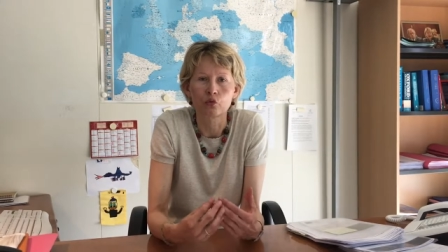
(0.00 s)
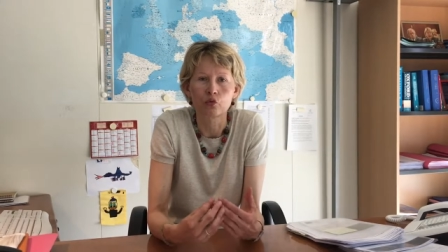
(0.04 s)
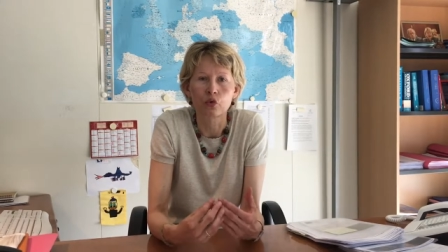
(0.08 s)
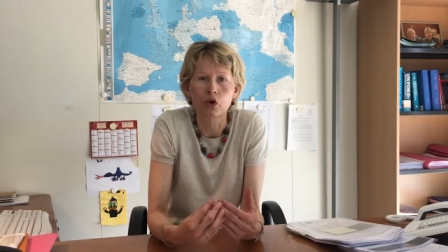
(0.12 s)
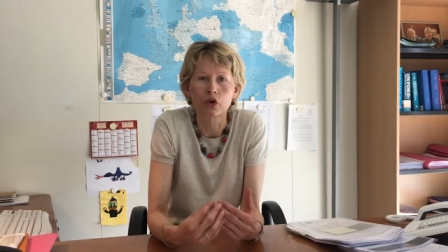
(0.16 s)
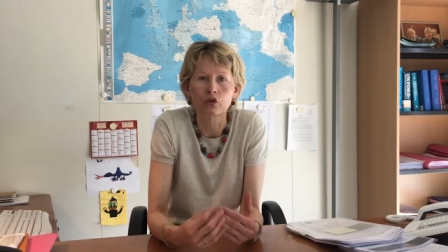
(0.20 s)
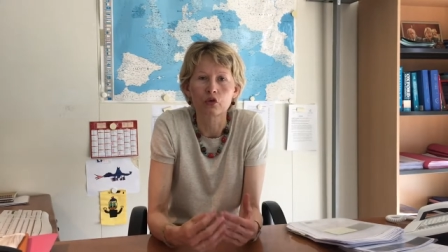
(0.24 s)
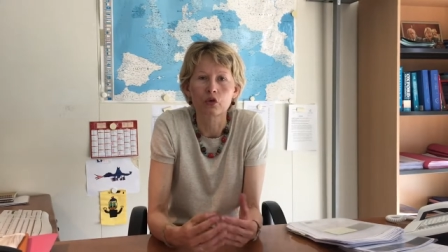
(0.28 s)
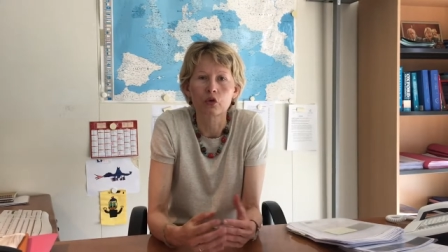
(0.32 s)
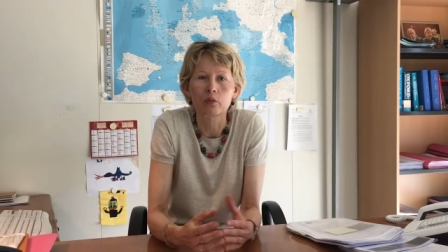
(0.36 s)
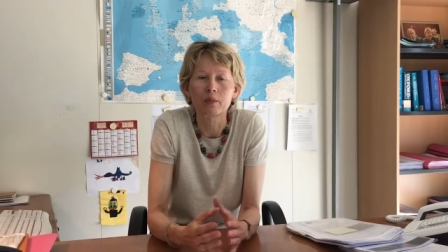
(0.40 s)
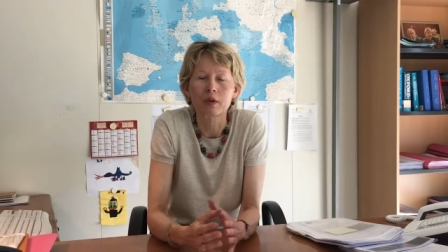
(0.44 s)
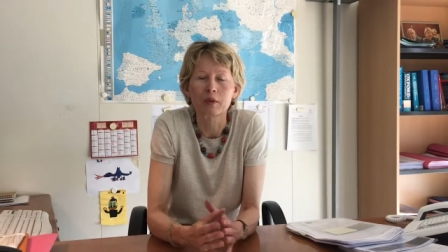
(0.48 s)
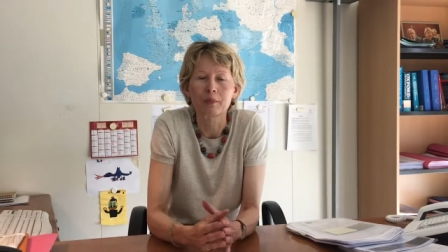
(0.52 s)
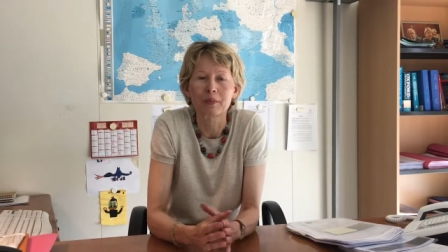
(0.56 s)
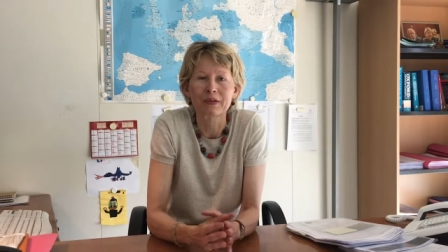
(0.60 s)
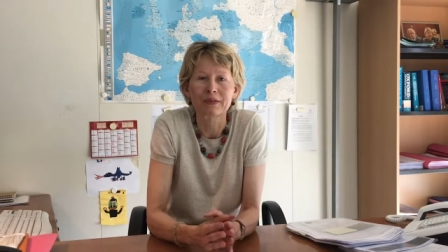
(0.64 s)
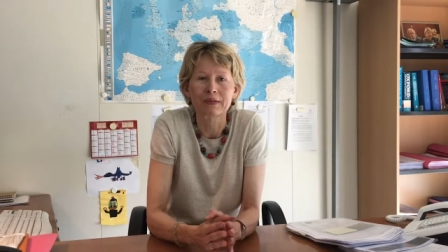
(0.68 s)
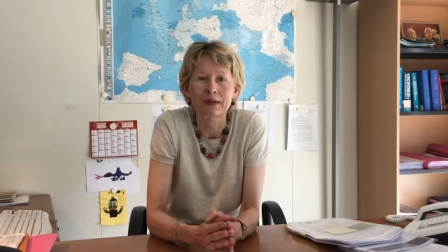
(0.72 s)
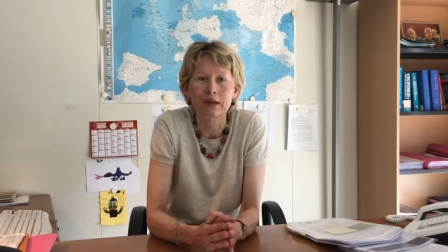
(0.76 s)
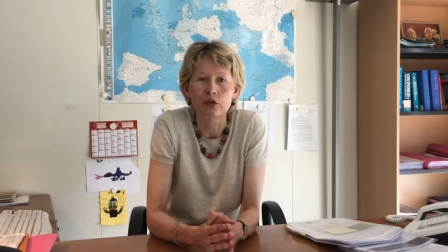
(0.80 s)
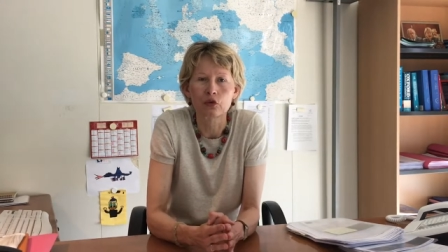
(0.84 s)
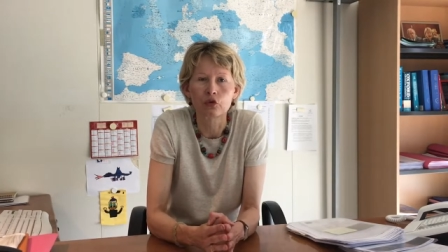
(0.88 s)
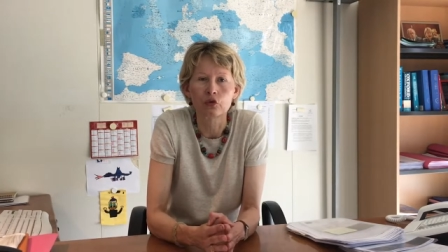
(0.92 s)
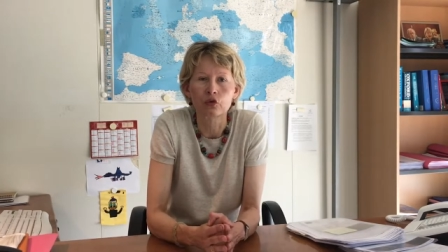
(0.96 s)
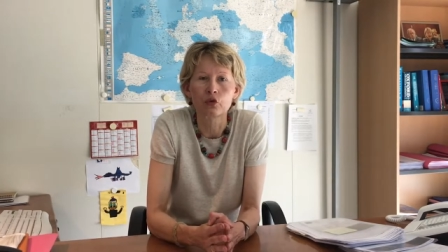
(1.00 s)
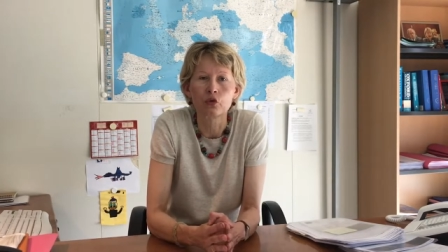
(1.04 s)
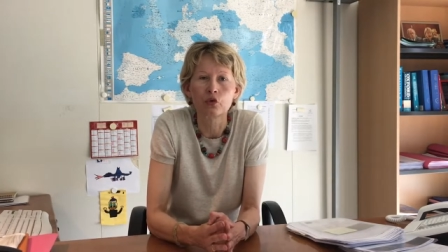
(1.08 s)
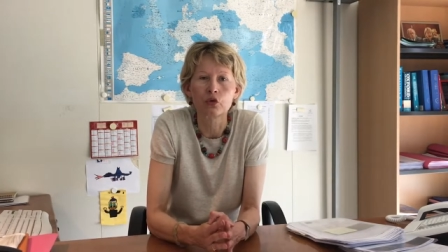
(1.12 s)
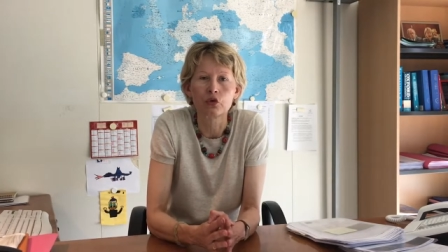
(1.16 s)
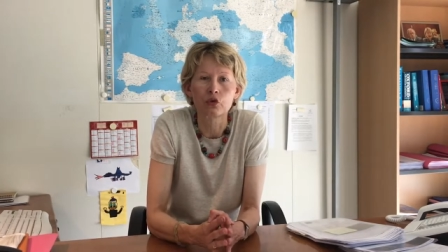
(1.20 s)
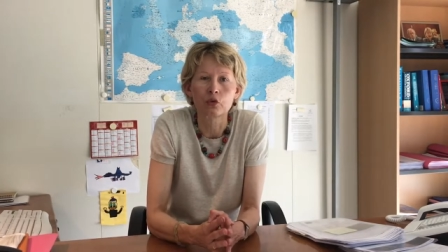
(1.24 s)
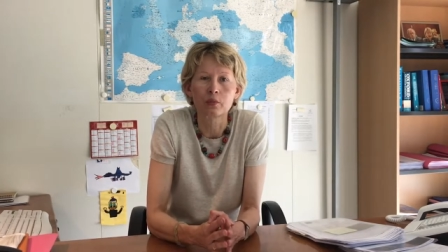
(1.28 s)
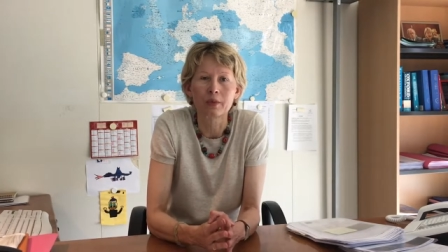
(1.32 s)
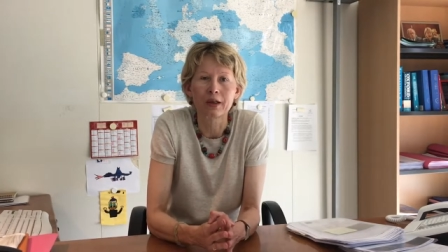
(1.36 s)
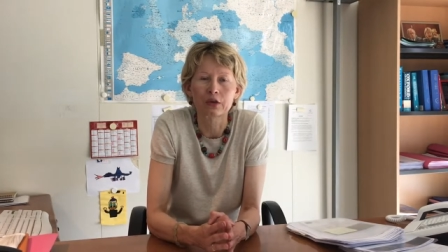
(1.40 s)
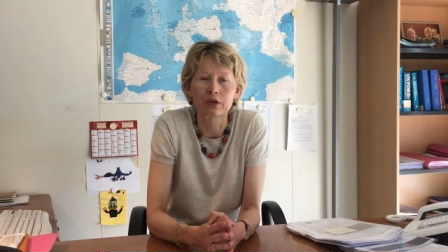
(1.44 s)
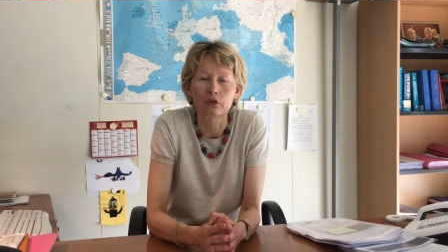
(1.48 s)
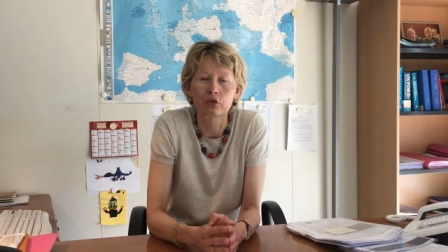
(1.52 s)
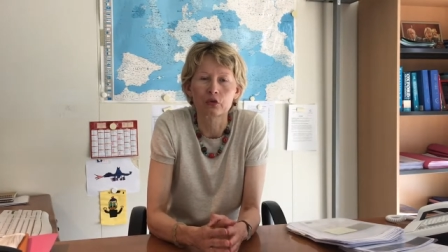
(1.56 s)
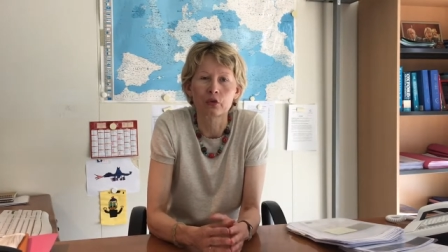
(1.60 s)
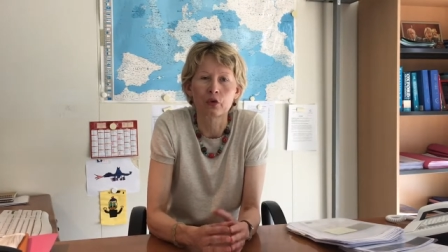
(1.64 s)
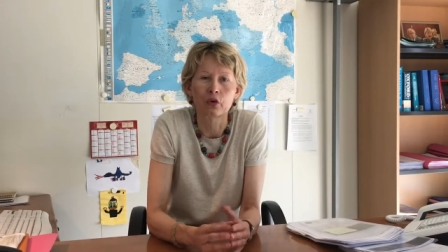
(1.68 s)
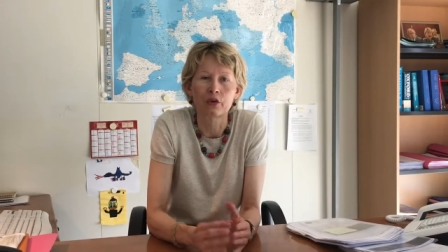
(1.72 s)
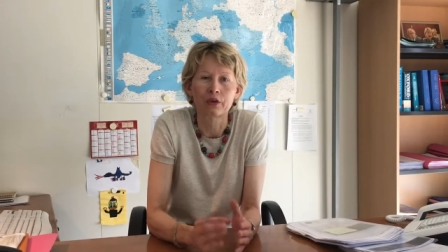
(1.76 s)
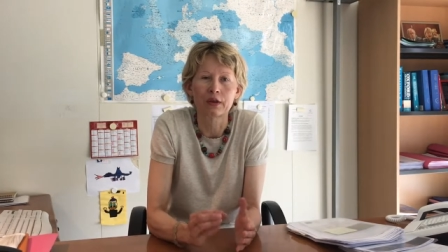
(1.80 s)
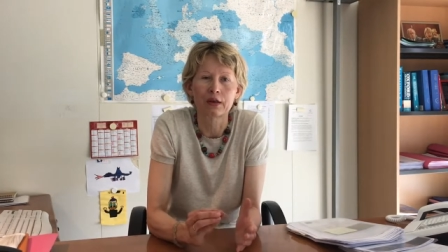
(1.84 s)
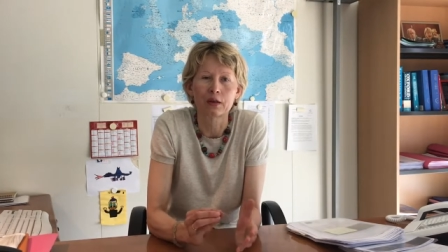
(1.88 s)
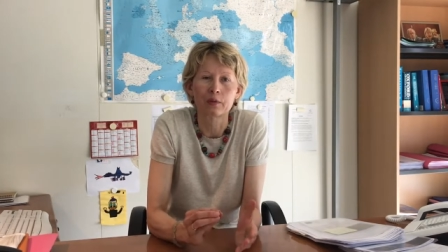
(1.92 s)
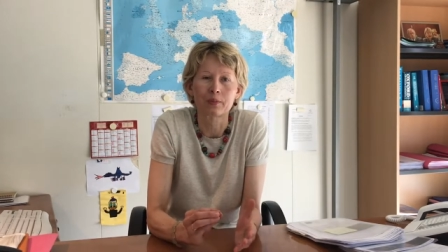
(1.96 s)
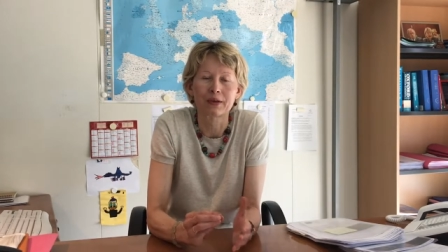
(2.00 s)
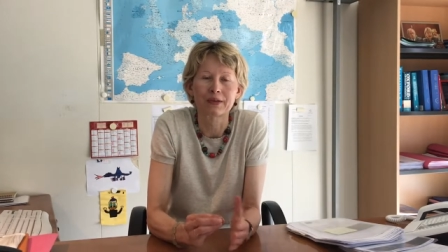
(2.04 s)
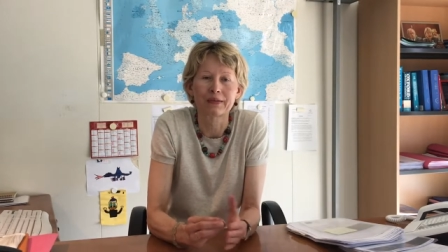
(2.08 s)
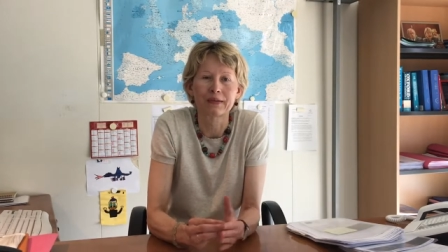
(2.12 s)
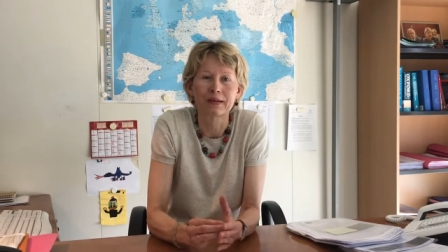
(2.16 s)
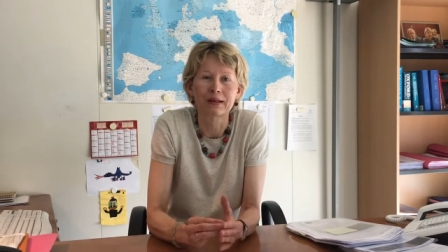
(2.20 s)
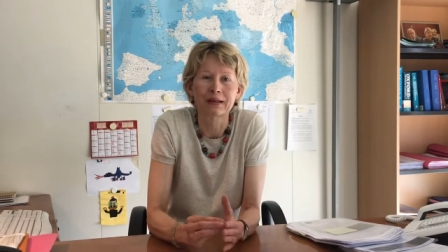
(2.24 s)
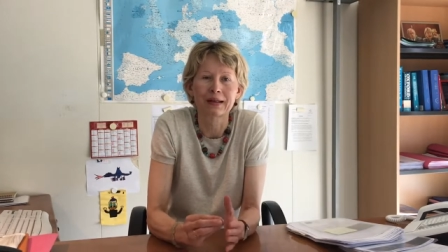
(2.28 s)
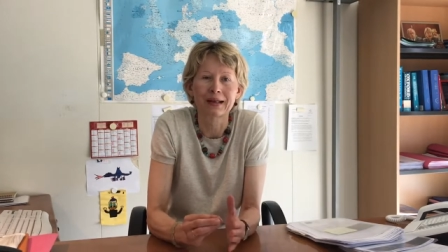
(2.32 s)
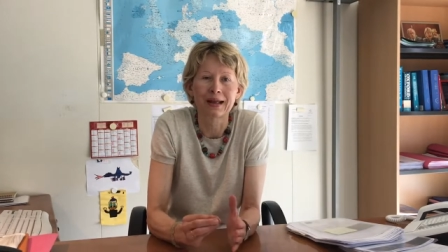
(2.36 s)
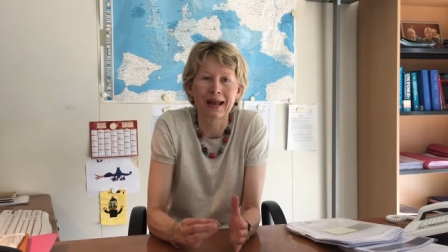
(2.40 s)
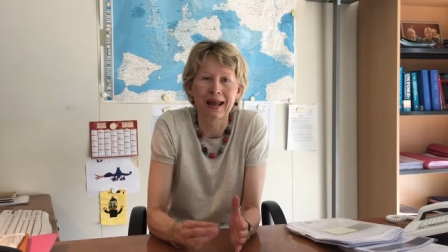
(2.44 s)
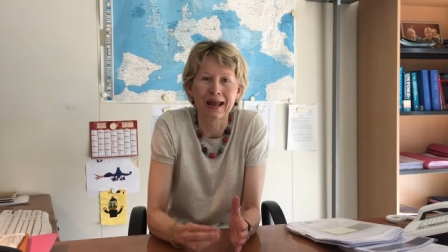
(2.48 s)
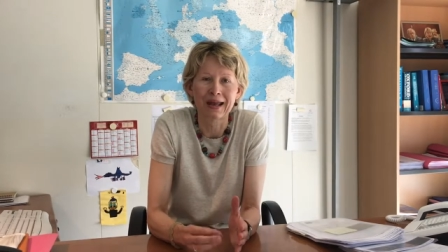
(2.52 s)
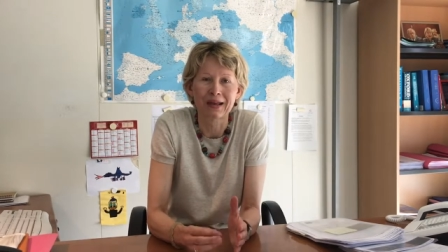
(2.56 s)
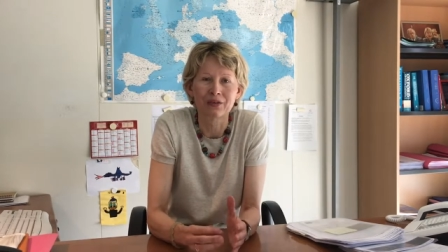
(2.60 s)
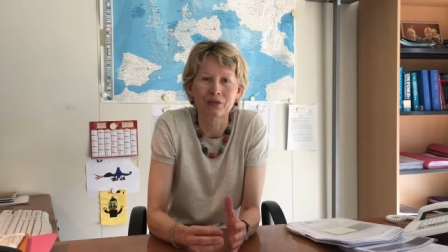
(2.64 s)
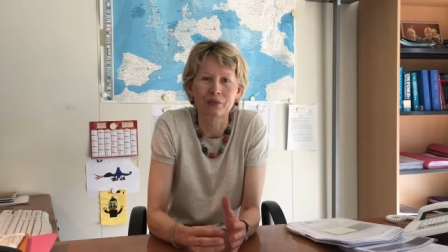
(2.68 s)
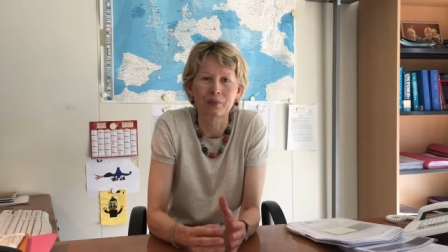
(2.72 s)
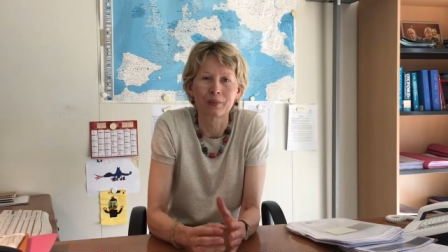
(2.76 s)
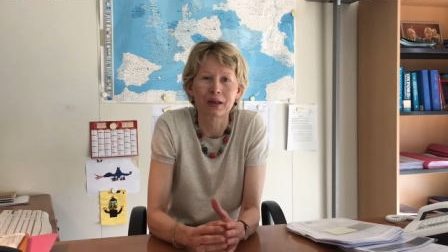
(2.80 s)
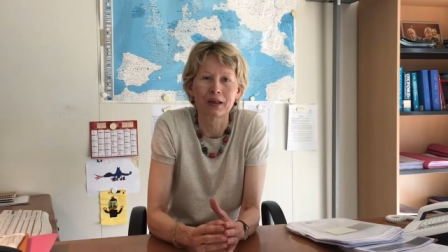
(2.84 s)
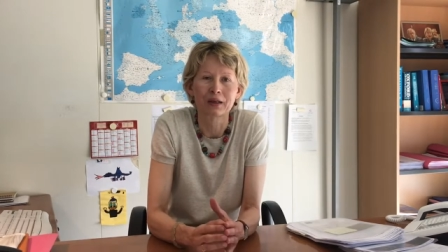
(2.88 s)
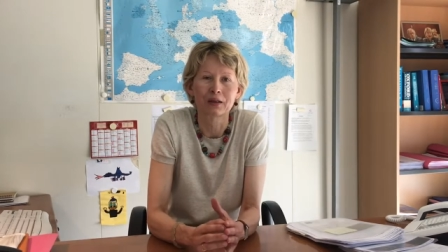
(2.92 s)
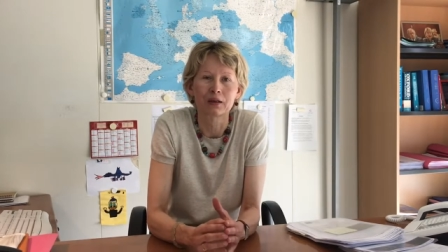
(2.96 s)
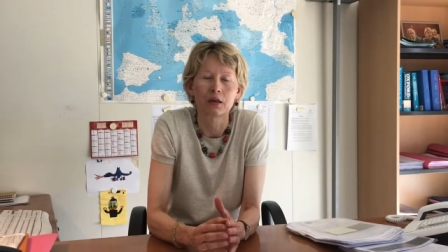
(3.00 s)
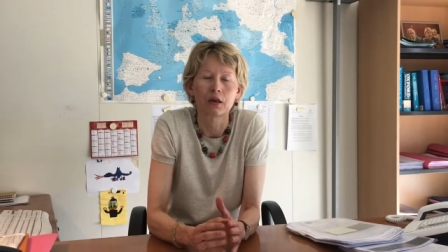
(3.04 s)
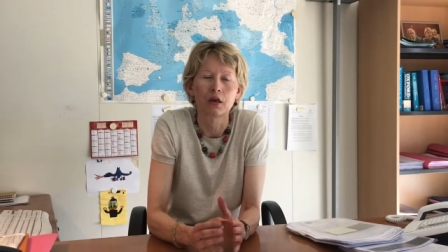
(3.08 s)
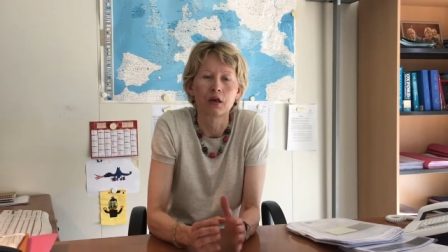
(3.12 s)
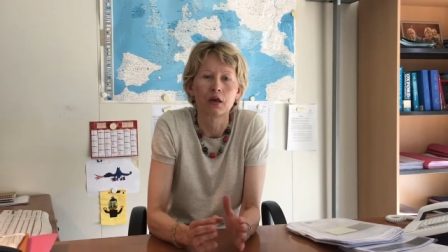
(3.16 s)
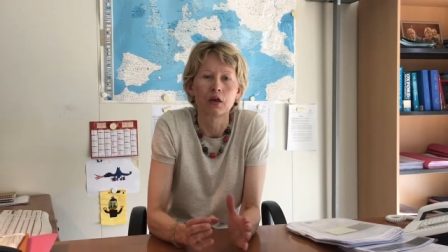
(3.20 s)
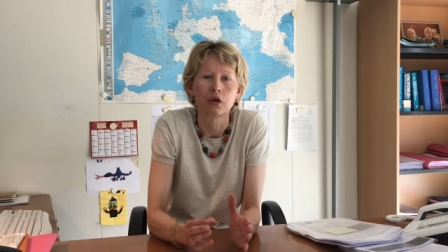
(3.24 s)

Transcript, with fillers: what should member states do to make sure that a particular aspect